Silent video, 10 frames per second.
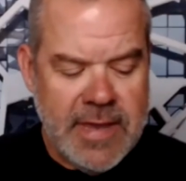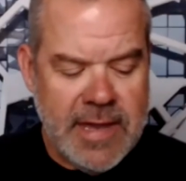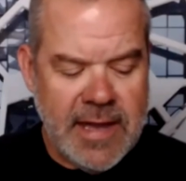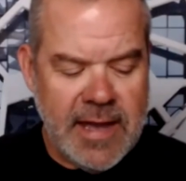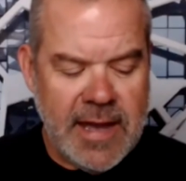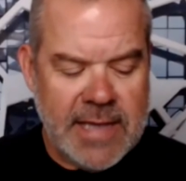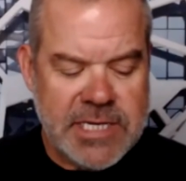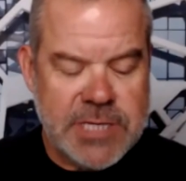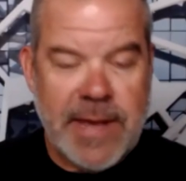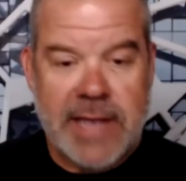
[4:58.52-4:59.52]
uh, I
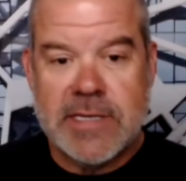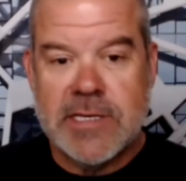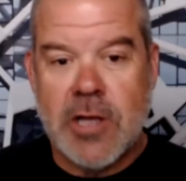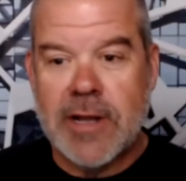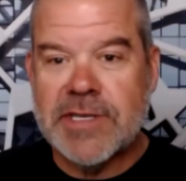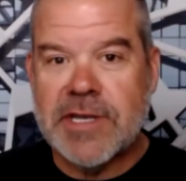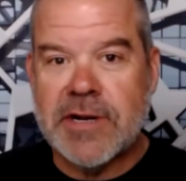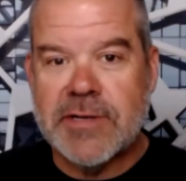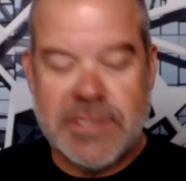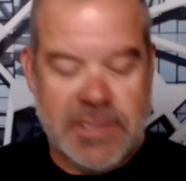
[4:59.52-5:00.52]
suspect as long as
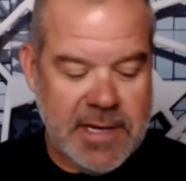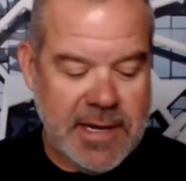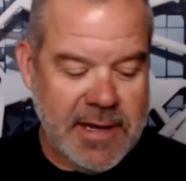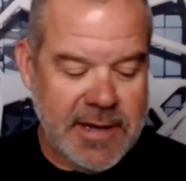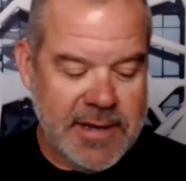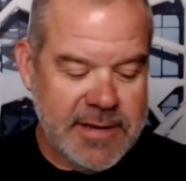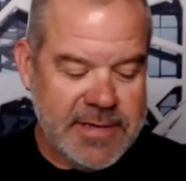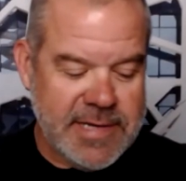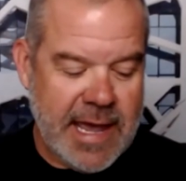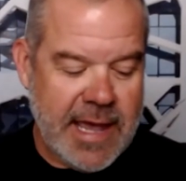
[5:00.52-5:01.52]
there's uh,
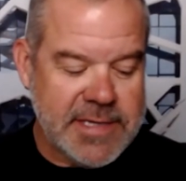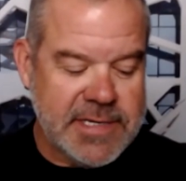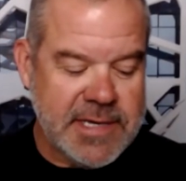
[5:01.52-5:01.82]
tanks